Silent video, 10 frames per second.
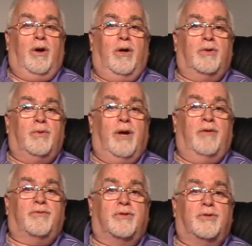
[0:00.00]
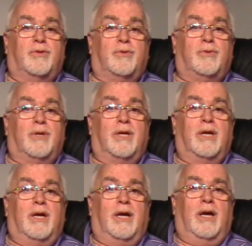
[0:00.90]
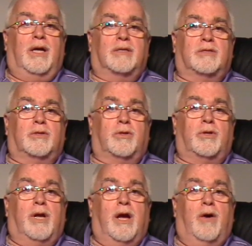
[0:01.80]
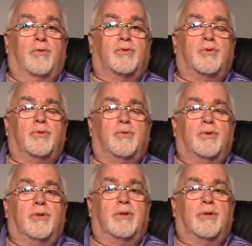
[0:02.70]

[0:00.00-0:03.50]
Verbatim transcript: All you have to do is learn how to